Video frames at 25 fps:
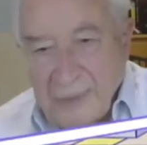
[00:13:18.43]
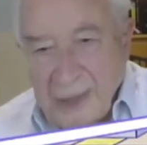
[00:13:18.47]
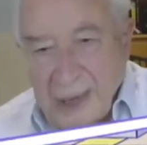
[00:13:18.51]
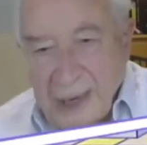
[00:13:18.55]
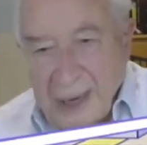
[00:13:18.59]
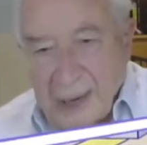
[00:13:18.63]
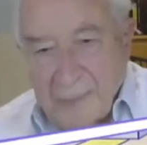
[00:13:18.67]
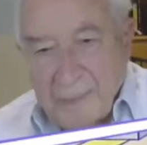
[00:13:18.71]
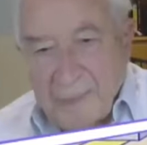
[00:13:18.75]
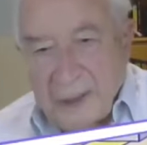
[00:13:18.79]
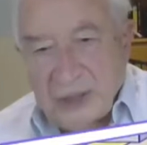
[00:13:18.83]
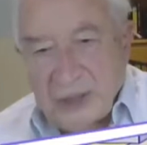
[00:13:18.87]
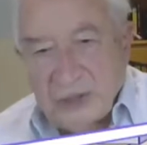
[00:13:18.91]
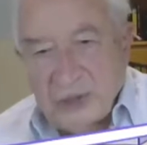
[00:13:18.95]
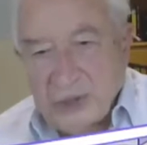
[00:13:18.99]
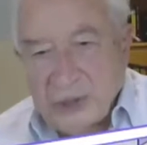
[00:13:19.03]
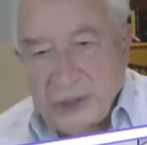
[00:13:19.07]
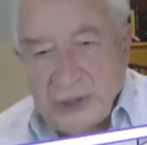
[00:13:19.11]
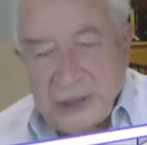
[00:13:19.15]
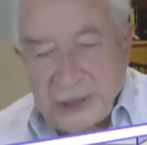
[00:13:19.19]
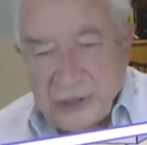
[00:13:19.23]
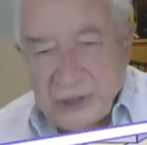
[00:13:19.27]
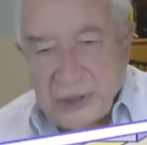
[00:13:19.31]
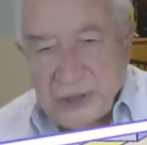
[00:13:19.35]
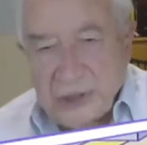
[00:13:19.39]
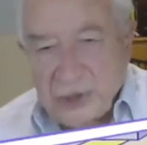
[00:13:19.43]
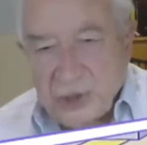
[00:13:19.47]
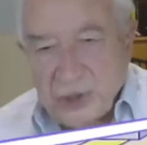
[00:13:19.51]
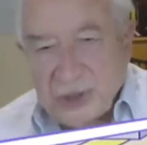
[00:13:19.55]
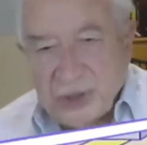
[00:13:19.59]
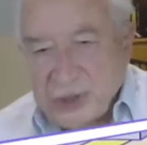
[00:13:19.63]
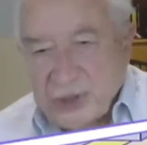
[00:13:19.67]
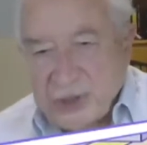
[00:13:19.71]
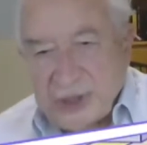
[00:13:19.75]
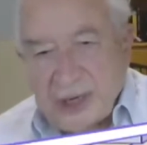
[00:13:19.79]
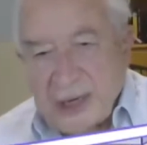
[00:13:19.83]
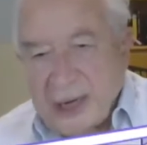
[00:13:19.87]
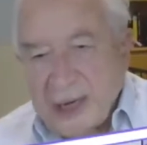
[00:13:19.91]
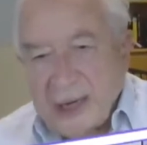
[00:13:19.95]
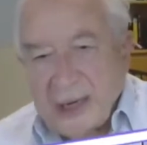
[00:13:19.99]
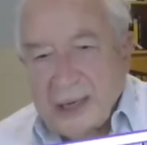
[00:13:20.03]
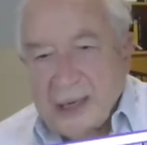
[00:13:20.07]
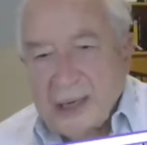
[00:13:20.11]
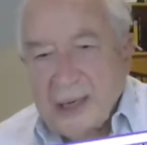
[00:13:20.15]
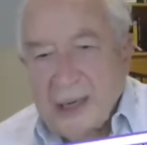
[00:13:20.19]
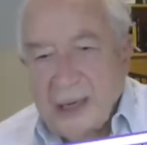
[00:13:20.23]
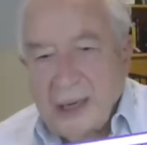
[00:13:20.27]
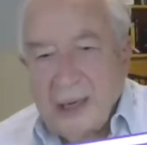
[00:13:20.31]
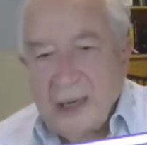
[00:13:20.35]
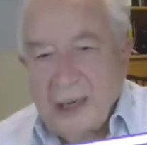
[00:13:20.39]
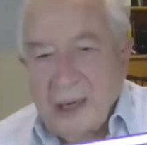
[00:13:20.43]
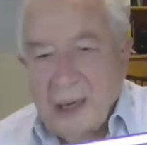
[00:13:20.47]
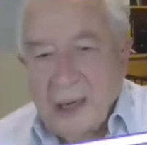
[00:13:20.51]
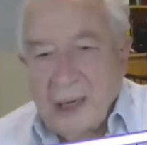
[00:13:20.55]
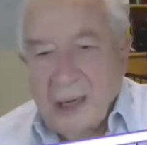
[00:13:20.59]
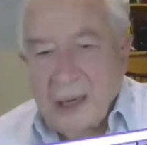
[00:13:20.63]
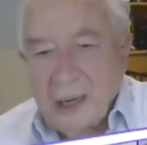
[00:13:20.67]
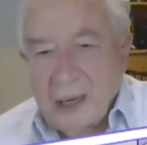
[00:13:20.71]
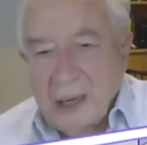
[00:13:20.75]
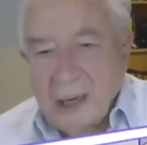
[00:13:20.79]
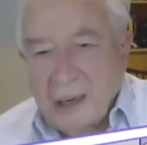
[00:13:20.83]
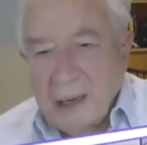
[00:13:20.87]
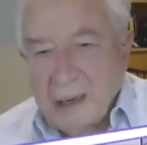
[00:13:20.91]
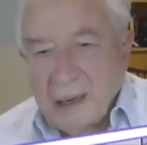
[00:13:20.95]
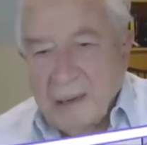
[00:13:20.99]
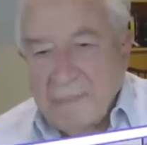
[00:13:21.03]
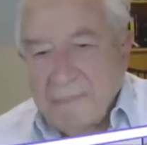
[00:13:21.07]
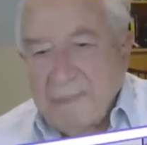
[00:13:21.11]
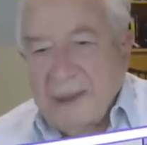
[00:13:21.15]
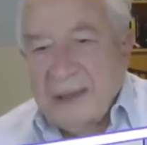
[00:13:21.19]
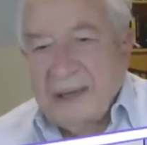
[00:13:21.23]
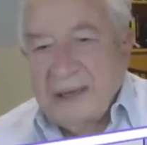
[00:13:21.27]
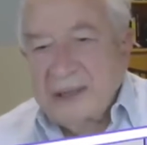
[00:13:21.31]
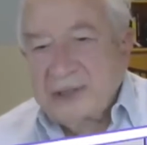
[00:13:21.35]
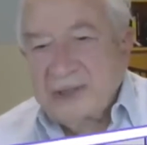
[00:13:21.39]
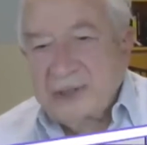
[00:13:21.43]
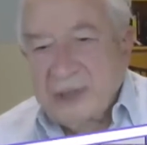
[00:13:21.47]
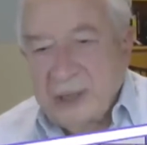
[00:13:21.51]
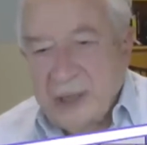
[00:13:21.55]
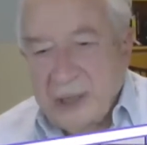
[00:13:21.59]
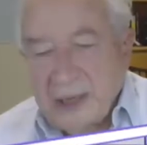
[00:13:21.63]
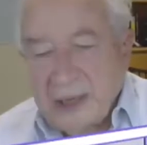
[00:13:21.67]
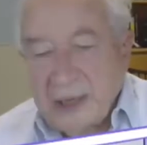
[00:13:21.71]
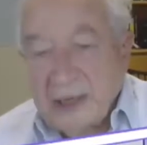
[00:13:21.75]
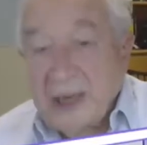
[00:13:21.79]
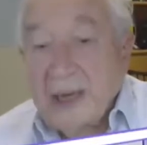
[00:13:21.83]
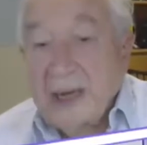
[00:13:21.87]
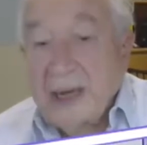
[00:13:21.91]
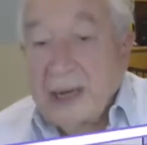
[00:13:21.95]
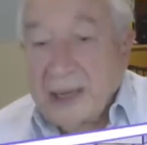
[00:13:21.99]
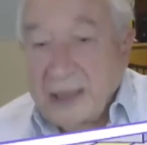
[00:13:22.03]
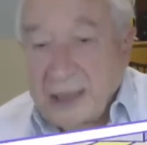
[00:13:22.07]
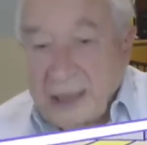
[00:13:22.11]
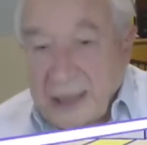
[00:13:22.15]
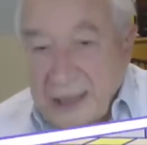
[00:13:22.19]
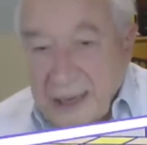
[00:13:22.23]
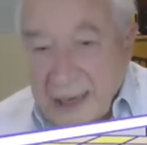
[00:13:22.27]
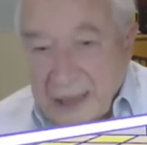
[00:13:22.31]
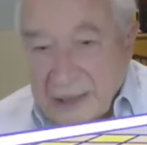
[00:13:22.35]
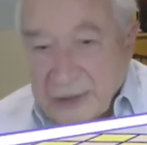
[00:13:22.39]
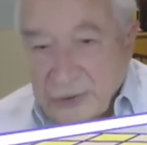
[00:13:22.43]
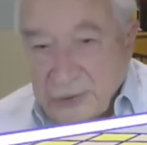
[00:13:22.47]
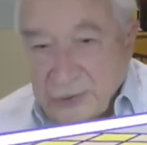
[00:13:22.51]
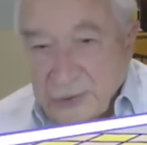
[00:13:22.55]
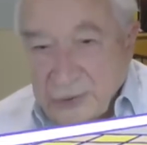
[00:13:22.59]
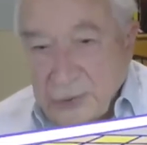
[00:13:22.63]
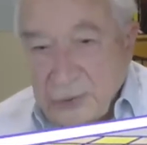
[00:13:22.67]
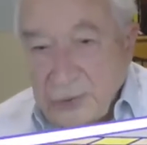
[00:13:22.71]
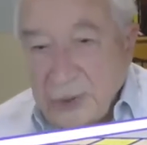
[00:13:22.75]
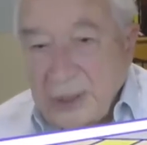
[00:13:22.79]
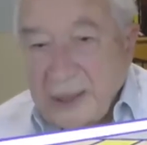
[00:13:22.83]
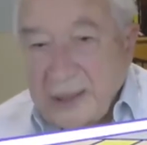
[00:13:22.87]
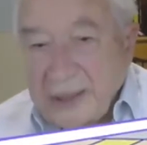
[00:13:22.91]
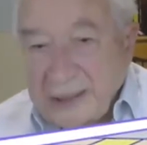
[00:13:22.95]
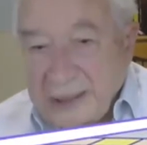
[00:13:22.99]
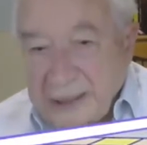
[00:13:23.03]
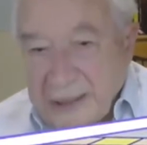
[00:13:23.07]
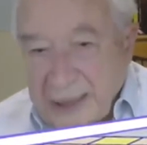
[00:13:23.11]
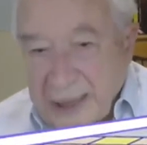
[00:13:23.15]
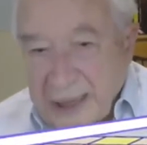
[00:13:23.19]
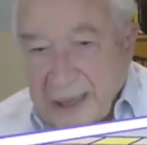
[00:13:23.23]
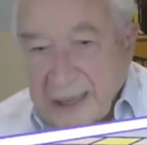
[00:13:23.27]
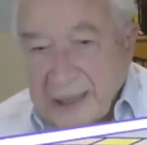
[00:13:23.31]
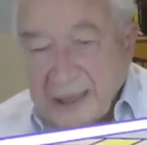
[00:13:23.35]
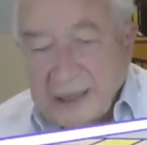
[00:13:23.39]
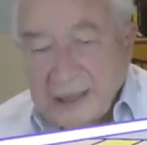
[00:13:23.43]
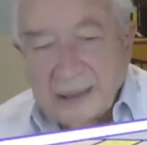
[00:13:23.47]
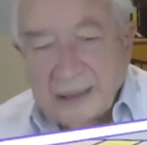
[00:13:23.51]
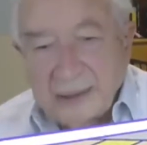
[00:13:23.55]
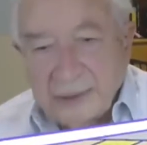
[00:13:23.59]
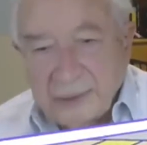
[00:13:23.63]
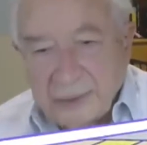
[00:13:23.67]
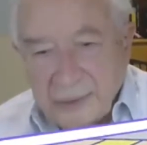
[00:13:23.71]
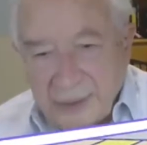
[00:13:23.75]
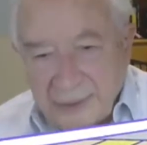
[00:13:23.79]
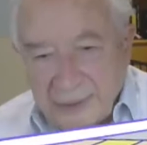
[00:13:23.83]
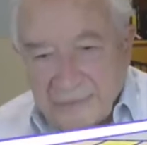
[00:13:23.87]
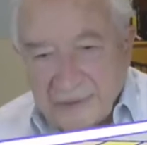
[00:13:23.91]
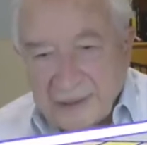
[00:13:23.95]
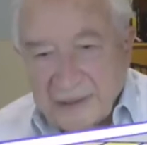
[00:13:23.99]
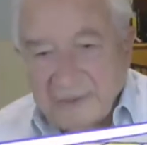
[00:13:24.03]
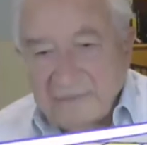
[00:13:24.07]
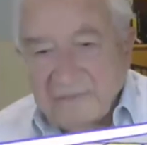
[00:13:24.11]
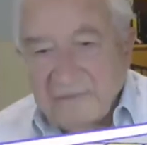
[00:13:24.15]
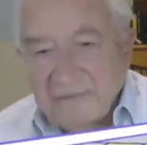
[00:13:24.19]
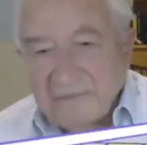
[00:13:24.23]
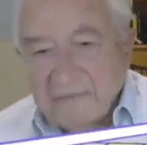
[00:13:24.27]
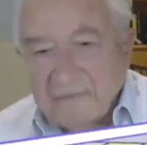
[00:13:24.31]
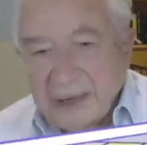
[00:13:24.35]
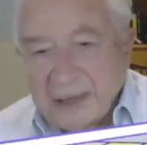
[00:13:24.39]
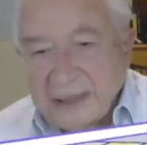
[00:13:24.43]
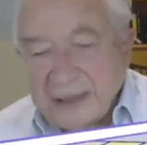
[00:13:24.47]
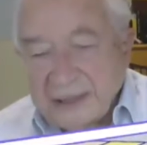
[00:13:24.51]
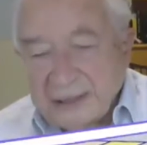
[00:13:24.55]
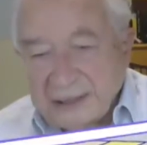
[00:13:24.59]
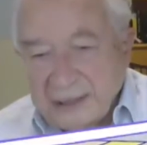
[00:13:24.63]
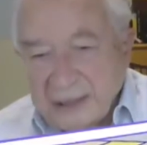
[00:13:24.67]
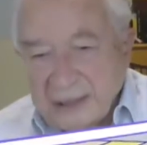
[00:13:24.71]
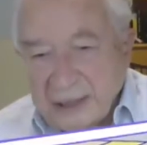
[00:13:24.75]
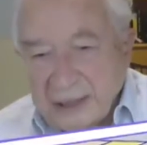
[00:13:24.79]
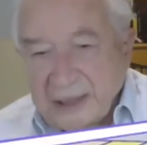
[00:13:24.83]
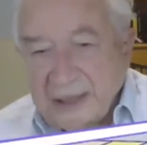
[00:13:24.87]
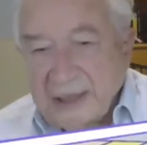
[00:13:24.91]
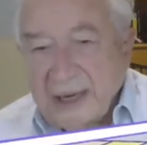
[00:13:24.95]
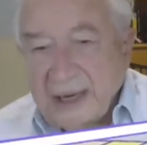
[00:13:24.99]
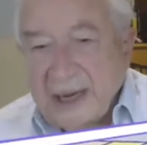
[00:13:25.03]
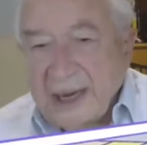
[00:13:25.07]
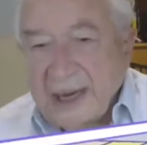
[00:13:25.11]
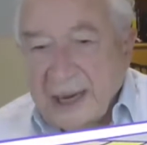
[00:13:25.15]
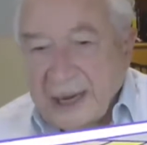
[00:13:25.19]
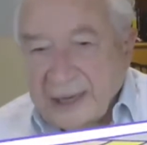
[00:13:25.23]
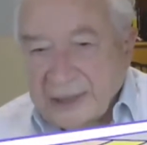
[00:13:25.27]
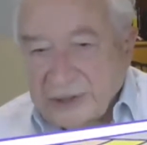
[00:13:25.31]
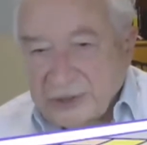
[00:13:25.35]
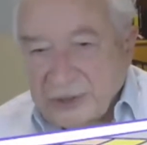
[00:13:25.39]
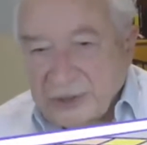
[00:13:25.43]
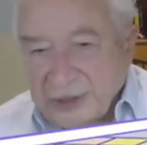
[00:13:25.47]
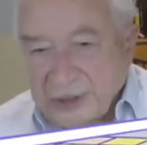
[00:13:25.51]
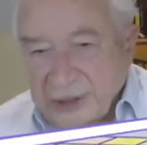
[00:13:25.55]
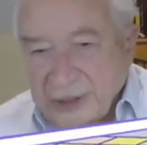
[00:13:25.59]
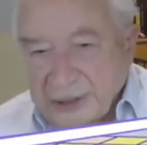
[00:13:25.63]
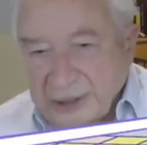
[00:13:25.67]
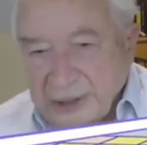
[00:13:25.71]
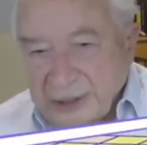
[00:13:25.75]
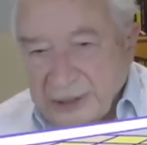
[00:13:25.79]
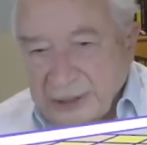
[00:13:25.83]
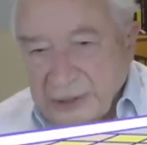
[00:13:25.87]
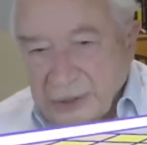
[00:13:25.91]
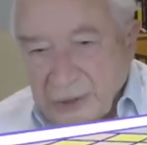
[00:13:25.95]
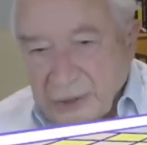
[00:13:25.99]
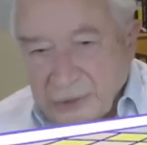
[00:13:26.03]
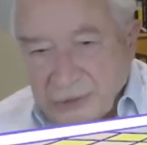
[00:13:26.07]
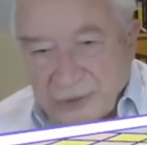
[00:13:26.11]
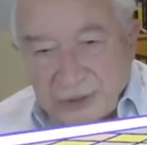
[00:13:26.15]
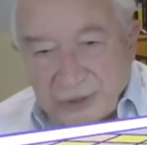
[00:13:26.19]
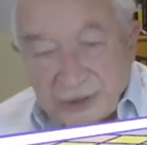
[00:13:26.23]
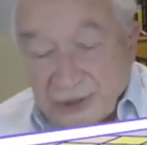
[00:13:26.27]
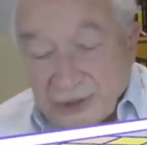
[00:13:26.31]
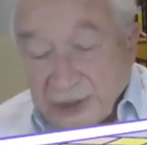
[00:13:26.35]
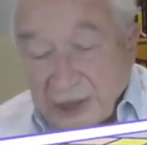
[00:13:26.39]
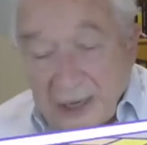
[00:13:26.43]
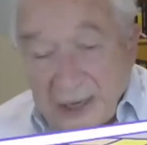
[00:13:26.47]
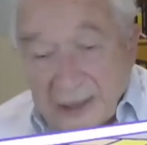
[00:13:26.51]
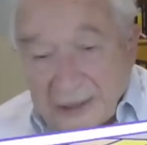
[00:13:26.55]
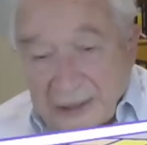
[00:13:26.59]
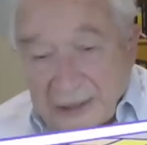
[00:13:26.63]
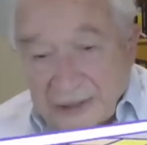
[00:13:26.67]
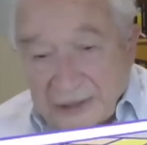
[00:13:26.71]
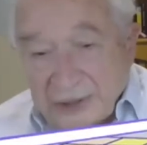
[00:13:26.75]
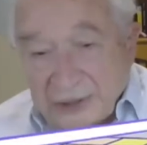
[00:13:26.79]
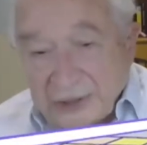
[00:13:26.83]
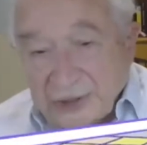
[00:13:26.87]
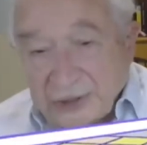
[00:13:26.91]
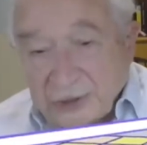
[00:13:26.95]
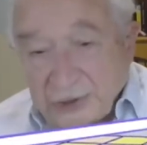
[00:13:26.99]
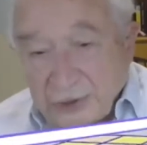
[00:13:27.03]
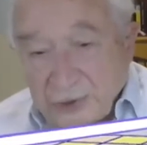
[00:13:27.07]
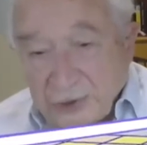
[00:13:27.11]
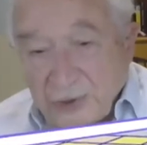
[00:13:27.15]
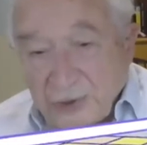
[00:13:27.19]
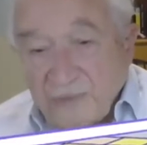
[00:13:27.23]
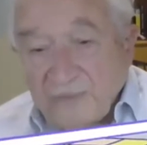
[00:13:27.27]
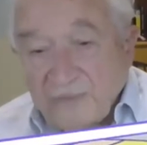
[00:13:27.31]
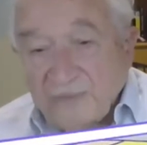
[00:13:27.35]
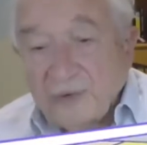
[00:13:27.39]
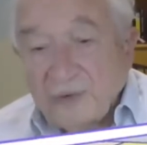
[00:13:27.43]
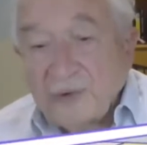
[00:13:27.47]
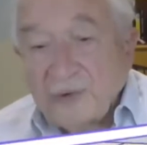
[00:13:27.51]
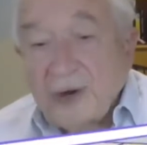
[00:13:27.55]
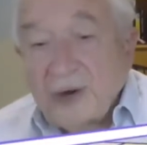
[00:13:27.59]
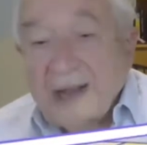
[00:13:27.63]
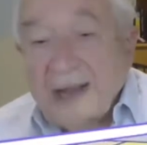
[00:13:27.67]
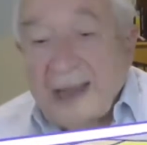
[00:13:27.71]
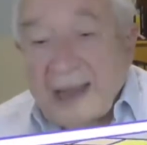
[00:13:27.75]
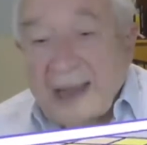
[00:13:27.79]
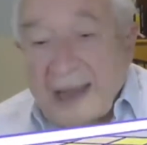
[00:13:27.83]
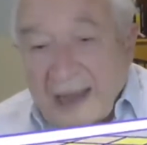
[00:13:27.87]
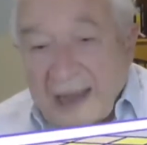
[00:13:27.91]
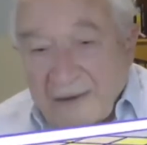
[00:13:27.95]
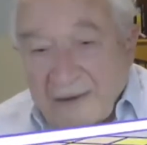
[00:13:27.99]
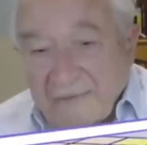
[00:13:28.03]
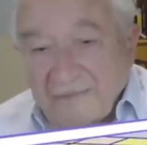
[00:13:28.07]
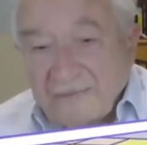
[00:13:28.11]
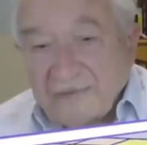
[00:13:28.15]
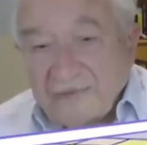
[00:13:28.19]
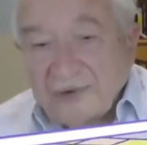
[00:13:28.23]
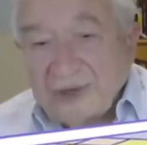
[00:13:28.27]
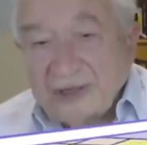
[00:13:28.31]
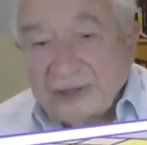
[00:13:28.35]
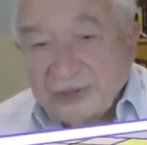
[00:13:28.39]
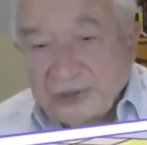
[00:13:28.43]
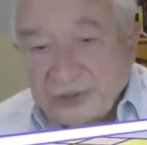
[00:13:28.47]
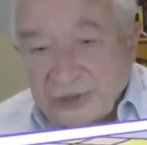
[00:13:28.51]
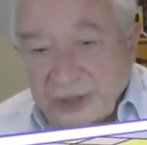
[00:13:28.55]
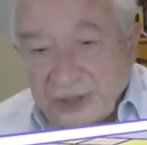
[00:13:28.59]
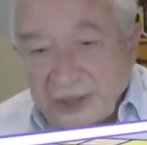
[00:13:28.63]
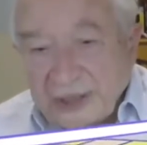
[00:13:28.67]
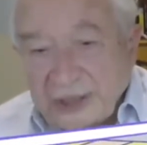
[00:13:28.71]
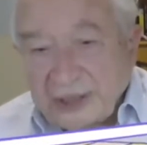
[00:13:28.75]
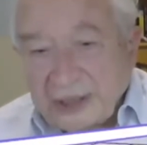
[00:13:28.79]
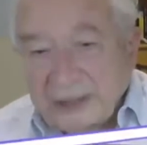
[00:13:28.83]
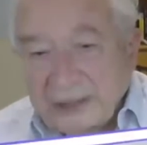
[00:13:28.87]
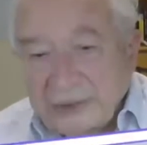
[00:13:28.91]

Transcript: A patient doesn't just take penicillin. He has to take a derivative of penicillin at certain doses. This is true for every single